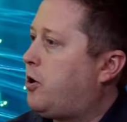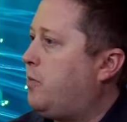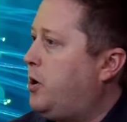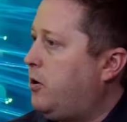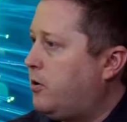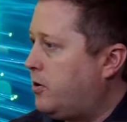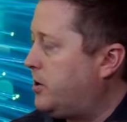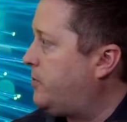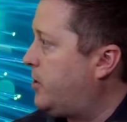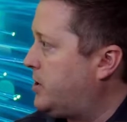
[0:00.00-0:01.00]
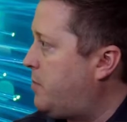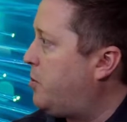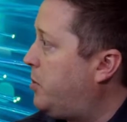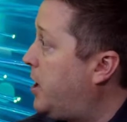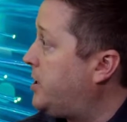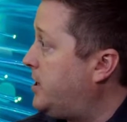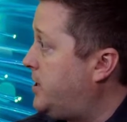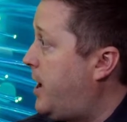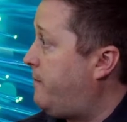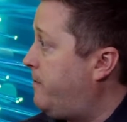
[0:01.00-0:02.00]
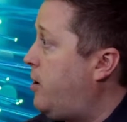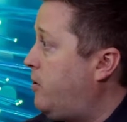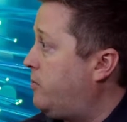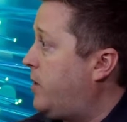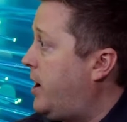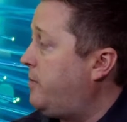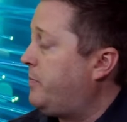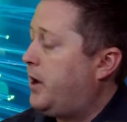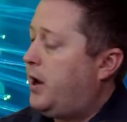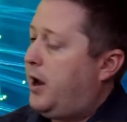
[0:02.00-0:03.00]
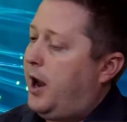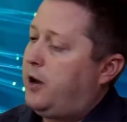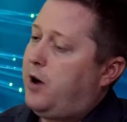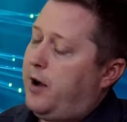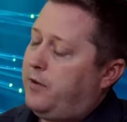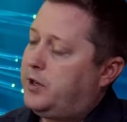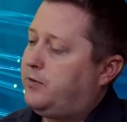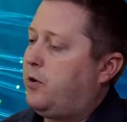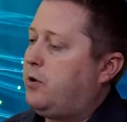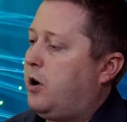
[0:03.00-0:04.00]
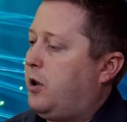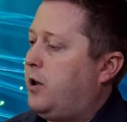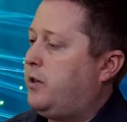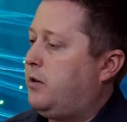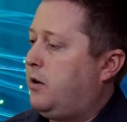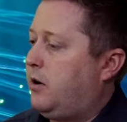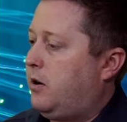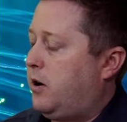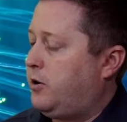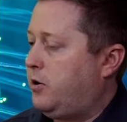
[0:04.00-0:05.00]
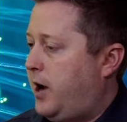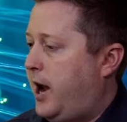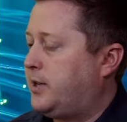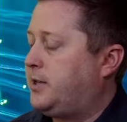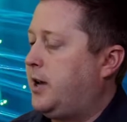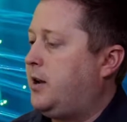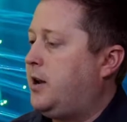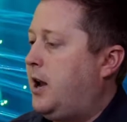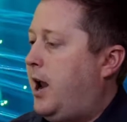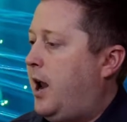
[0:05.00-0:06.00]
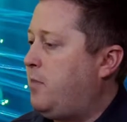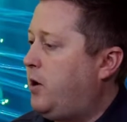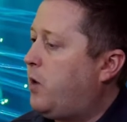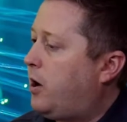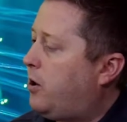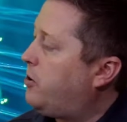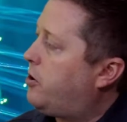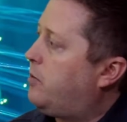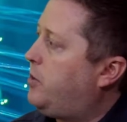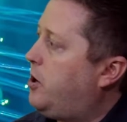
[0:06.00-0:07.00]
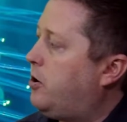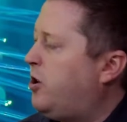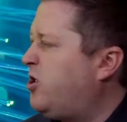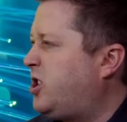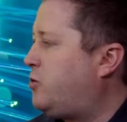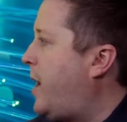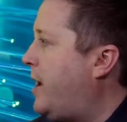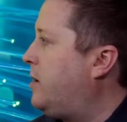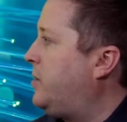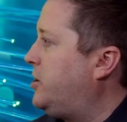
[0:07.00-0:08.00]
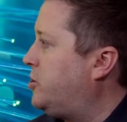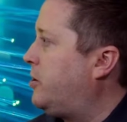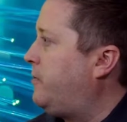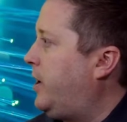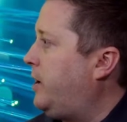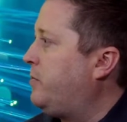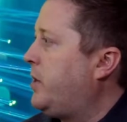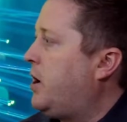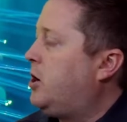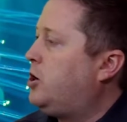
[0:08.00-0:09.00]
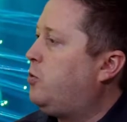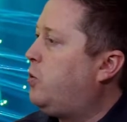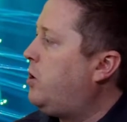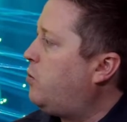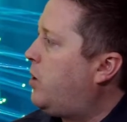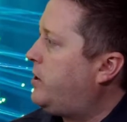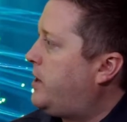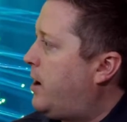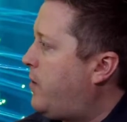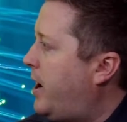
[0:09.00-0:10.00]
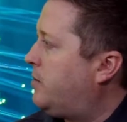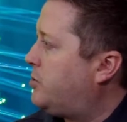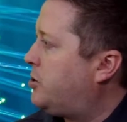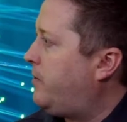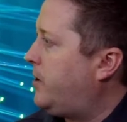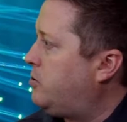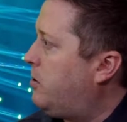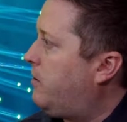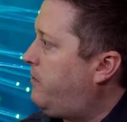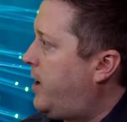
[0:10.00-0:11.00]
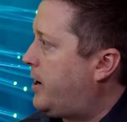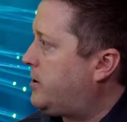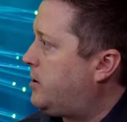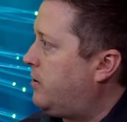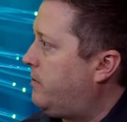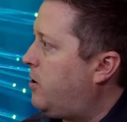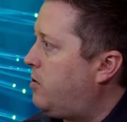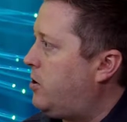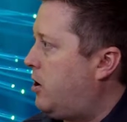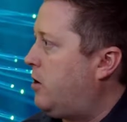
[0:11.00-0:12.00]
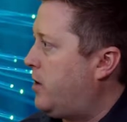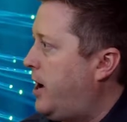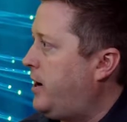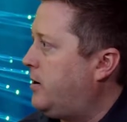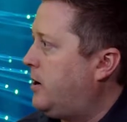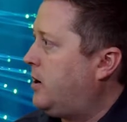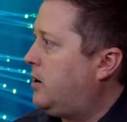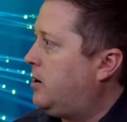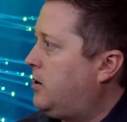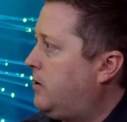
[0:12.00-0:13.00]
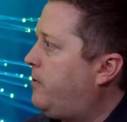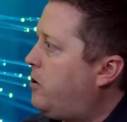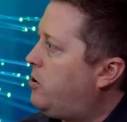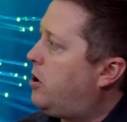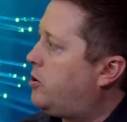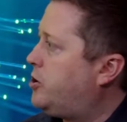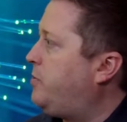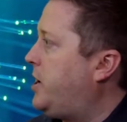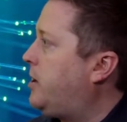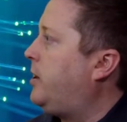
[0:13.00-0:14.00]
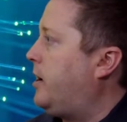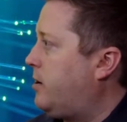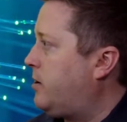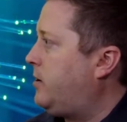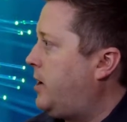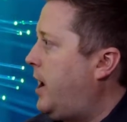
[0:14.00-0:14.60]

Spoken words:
computer is, for example, plugged into that phone, right? And you're having this phone call on your handset, and meanwhile on your computer, you're just randomly surfing. You wouldn't want that random surfing to affect the phone call, right? The phone call should be clear.